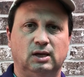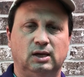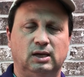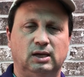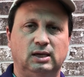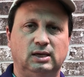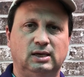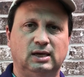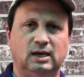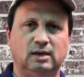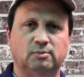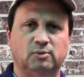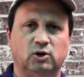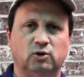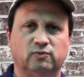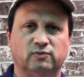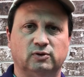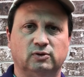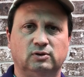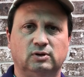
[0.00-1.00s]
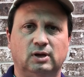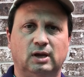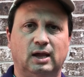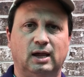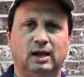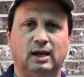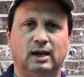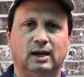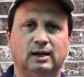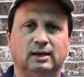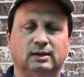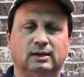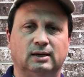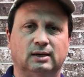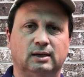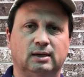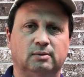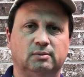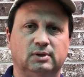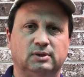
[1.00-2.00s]
He came over, and
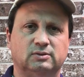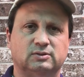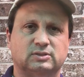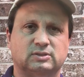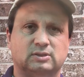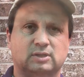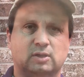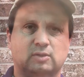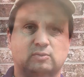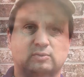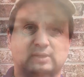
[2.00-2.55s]
it is known